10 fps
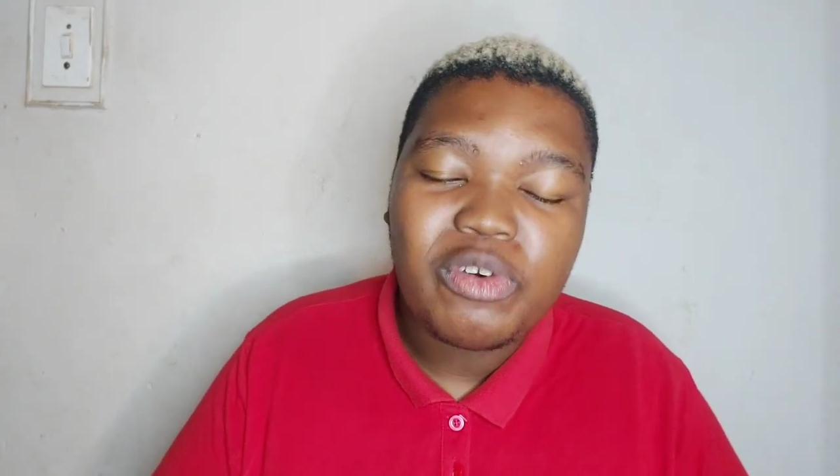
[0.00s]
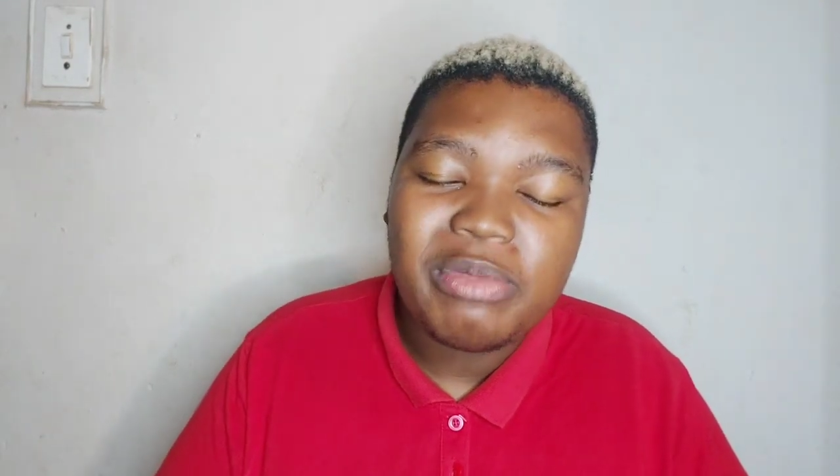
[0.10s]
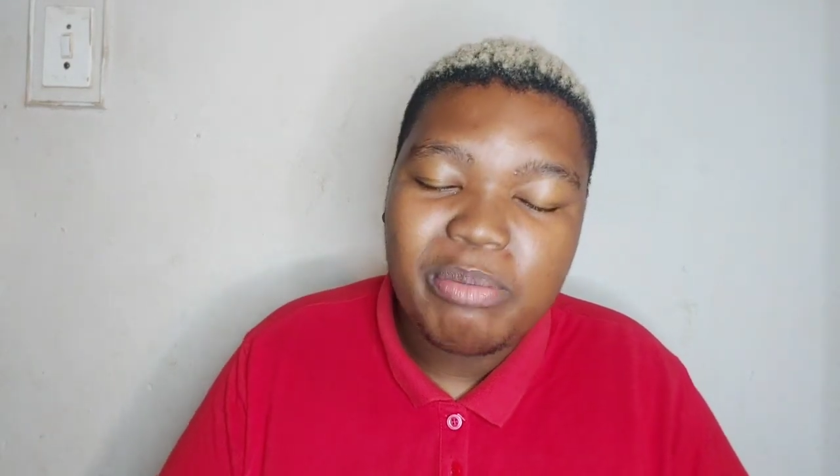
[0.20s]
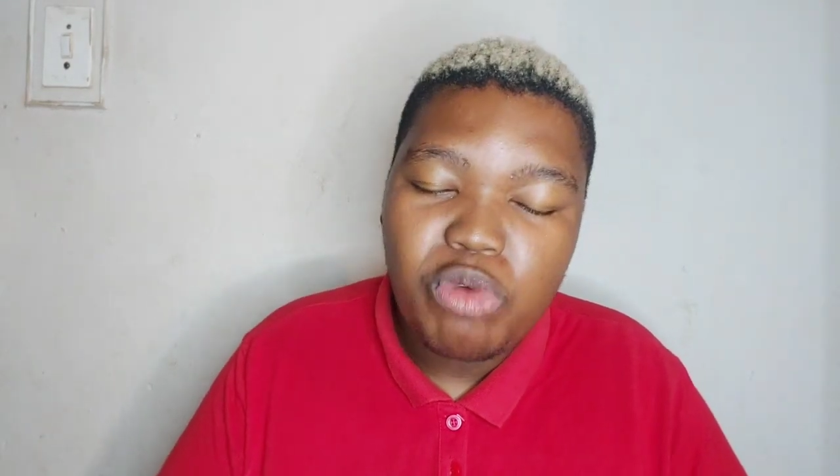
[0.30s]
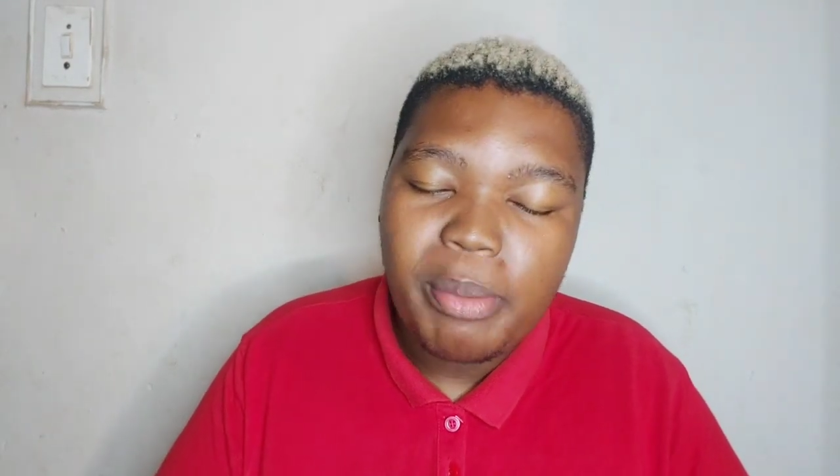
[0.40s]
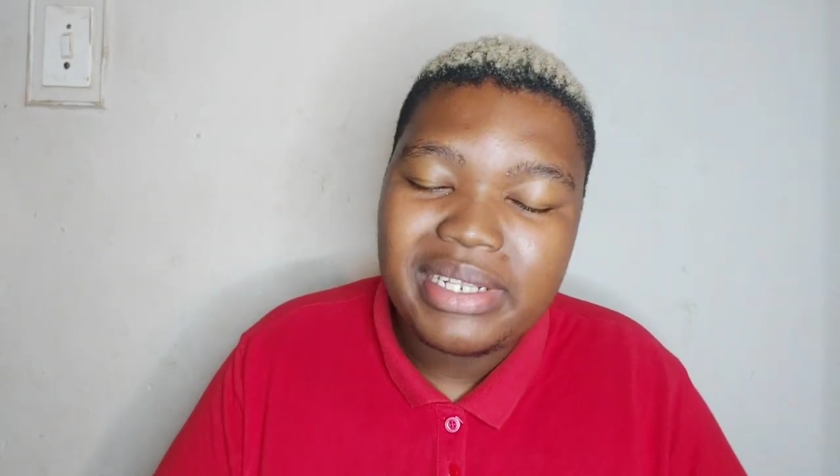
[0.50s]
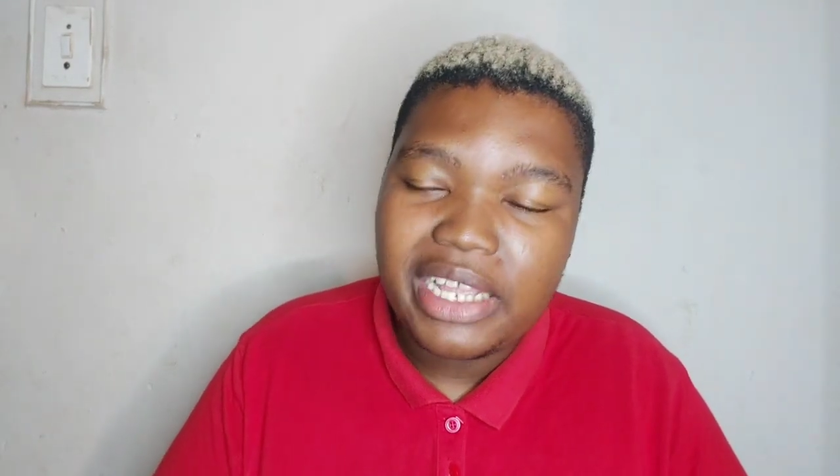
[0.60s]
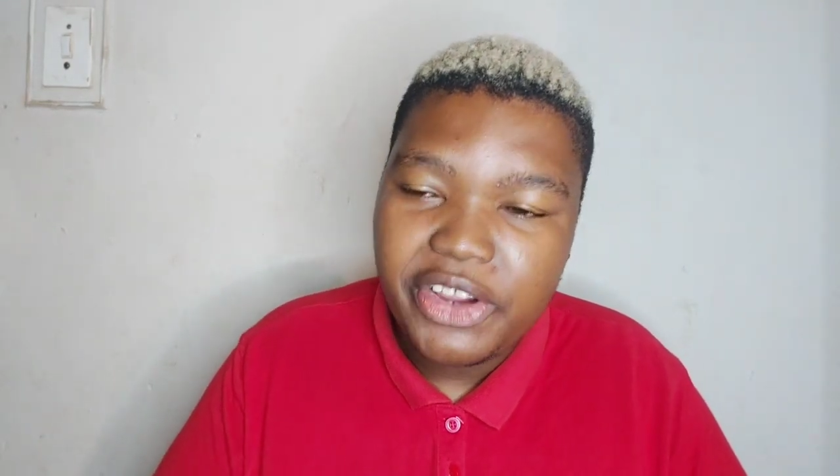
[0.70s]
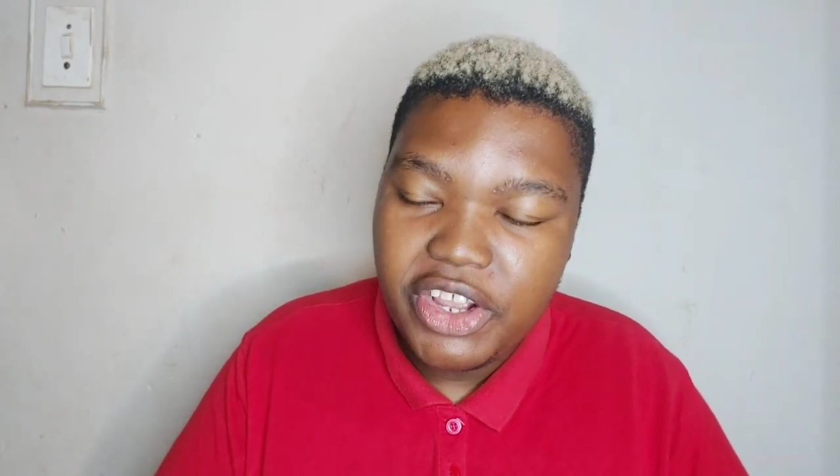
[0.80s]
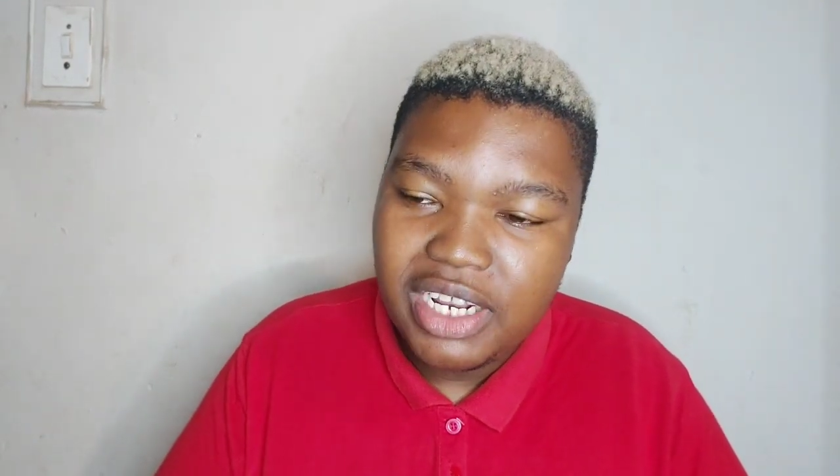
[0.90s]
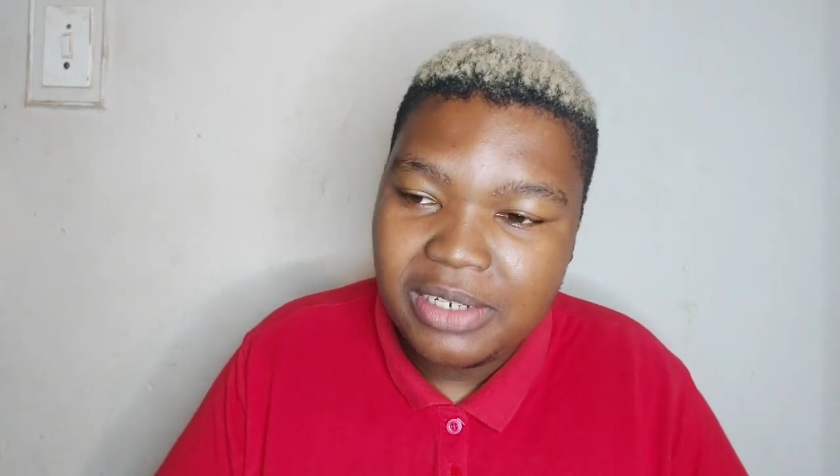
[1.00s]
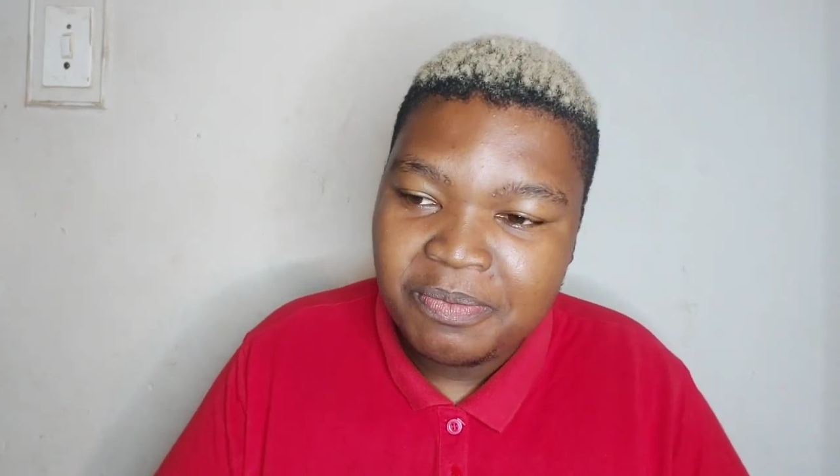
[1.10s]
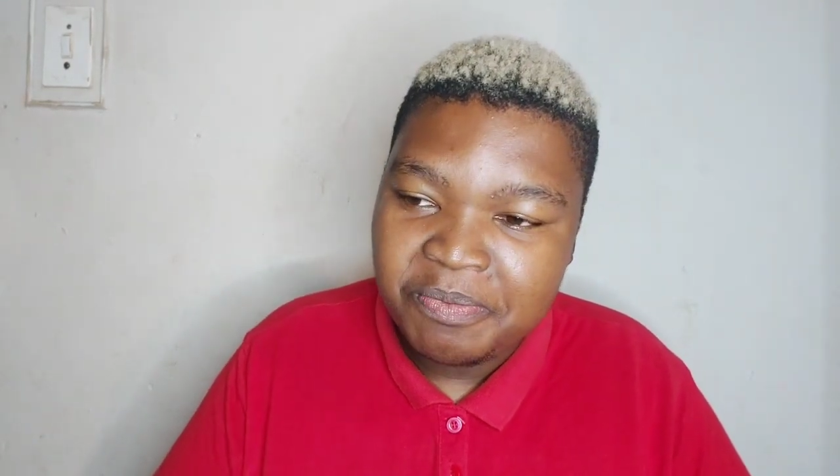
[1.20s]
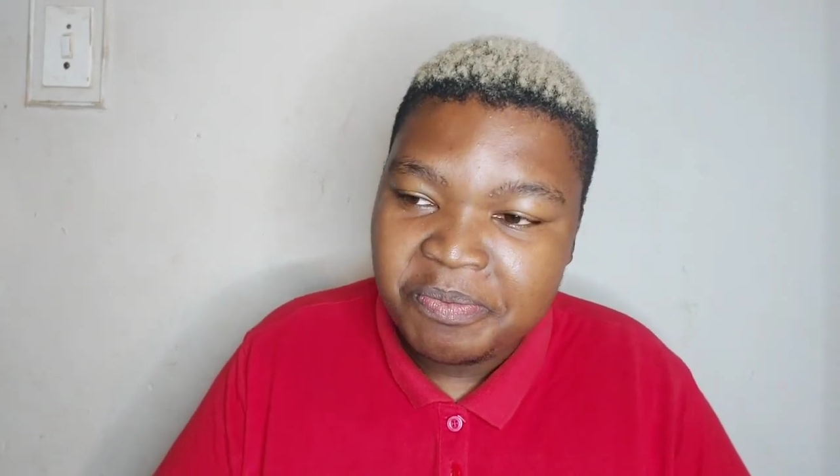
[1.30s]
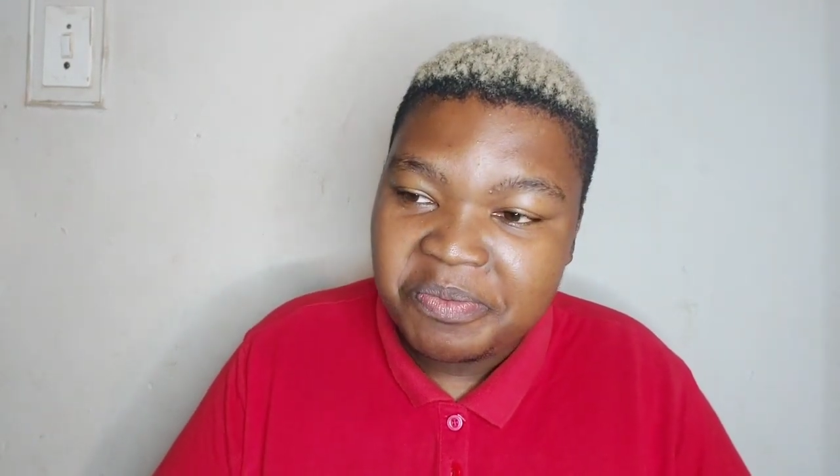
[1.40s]
from the moment I heard it,
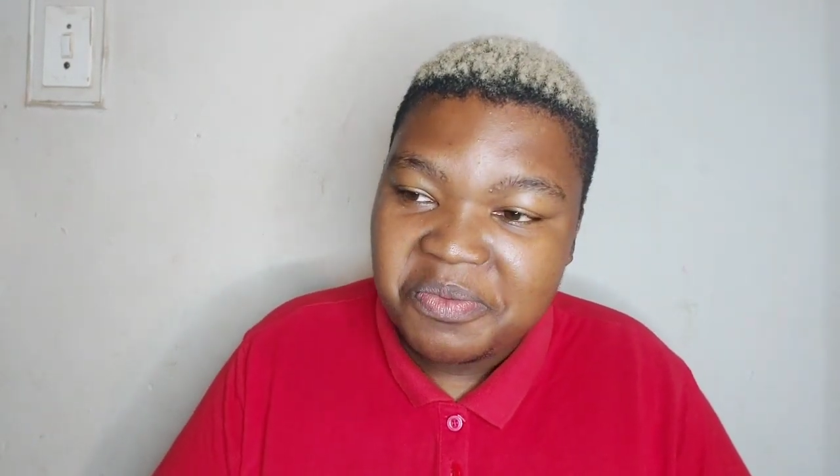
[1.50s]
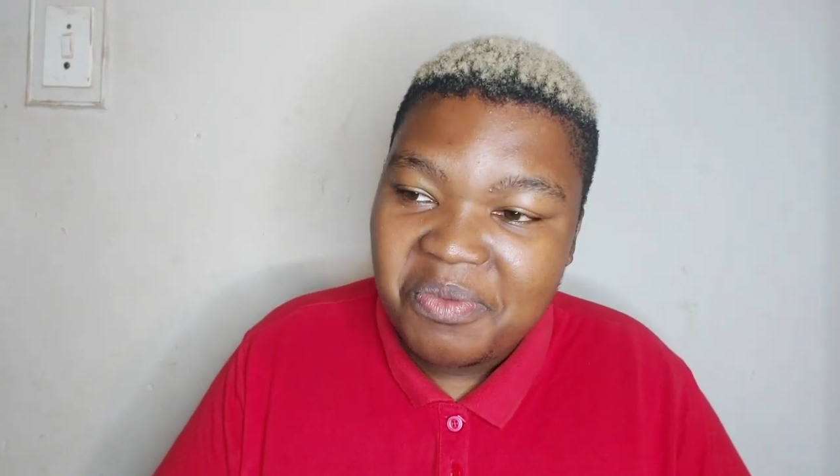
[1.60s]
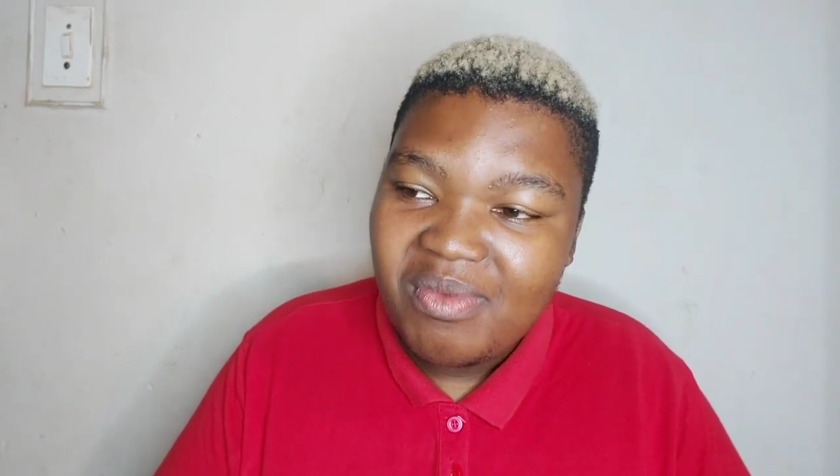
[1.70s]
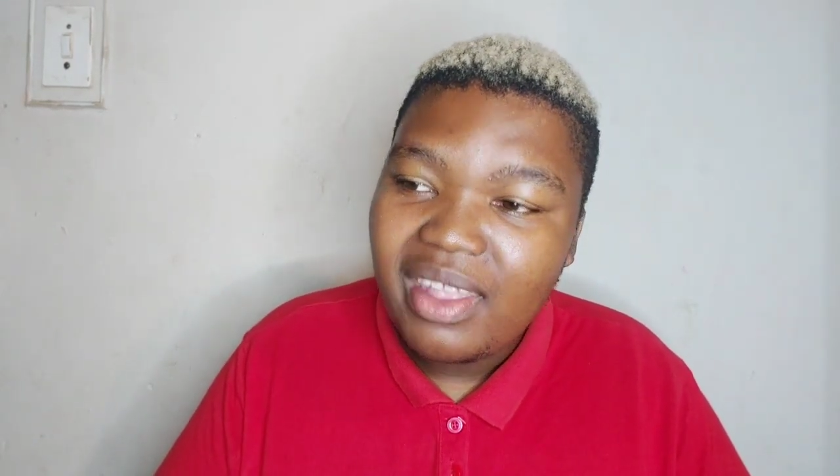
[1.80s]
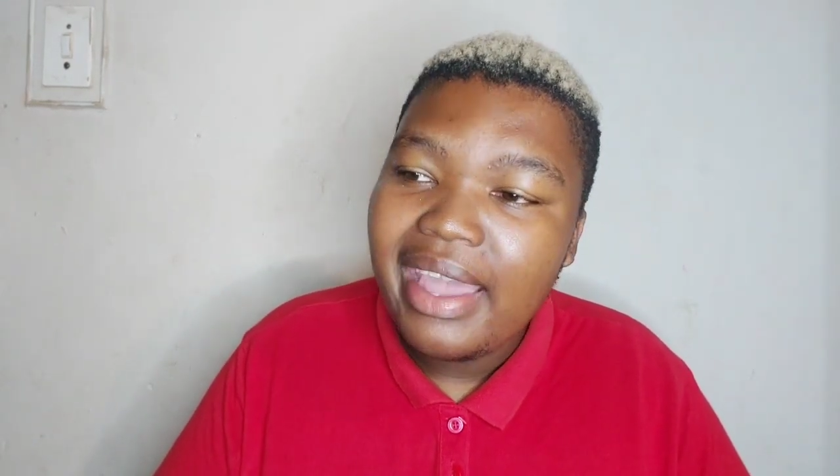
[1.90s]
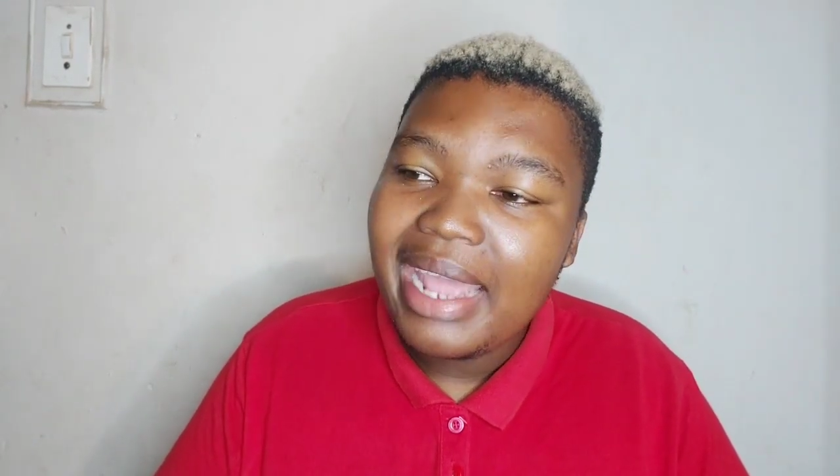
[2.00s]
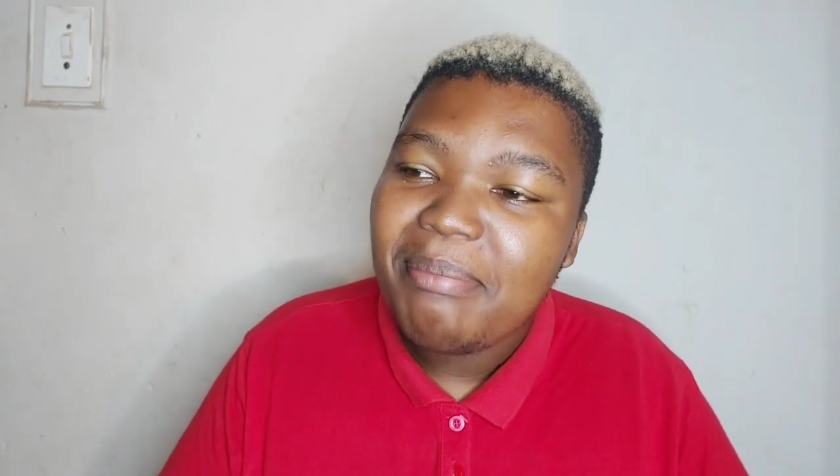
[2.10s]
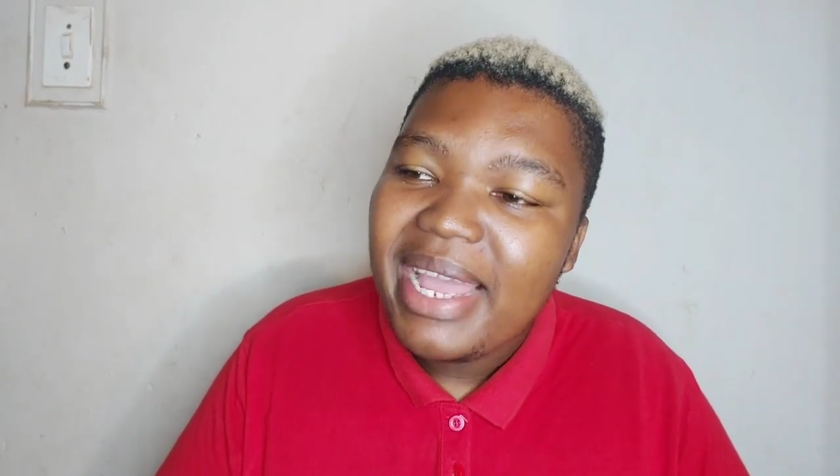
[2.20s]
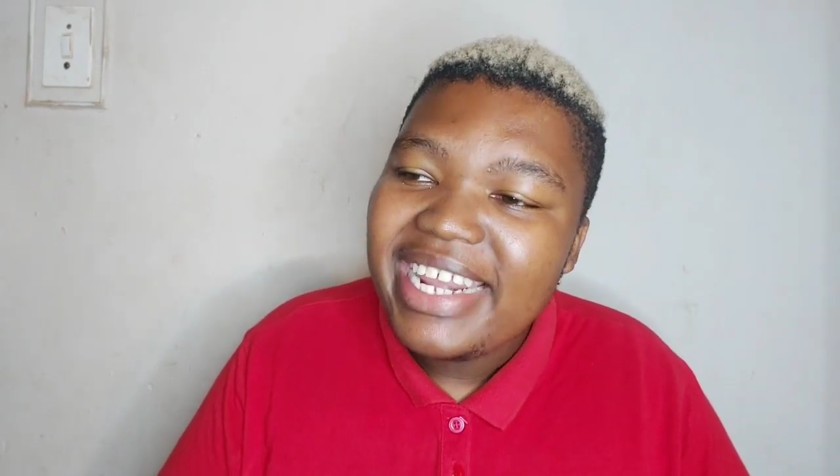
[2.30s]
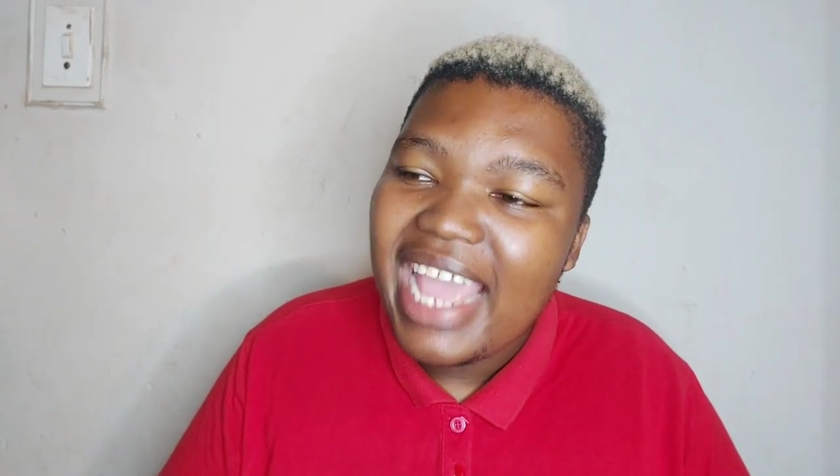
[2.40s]
and my